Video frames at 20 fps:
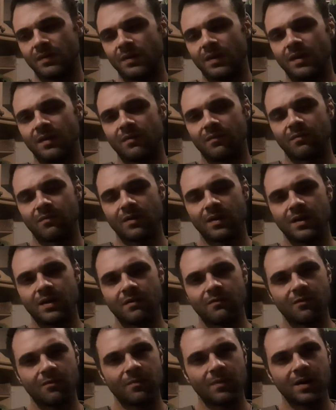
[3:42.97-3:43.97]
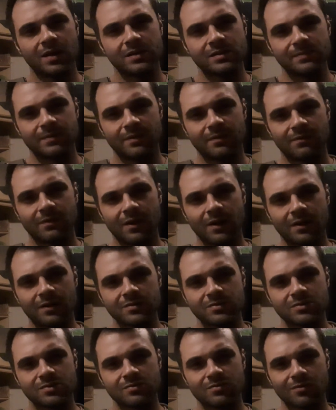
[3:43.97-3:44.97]
it really reminds me of like a
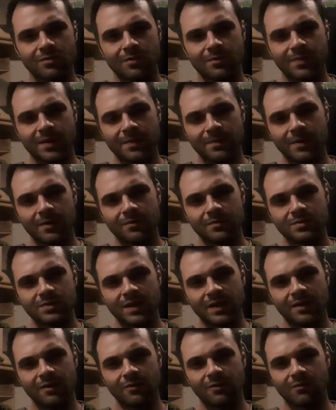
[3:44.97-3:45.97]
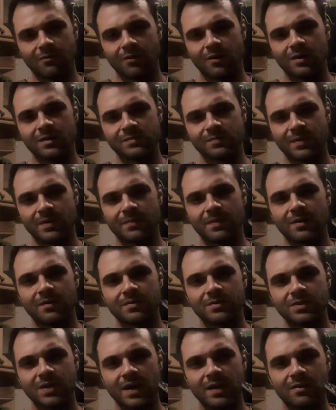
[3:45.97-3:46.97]
strawberry milkshake or raspberry
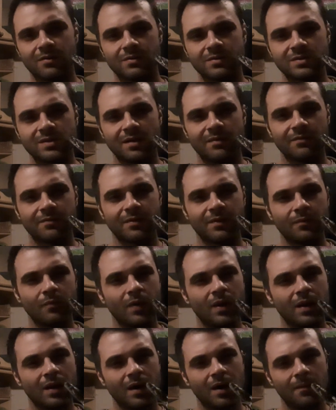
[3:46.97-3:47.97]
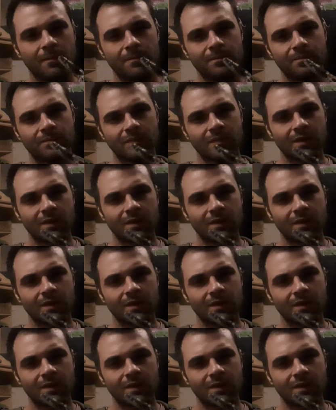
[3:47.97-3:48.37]
milkshake or something when um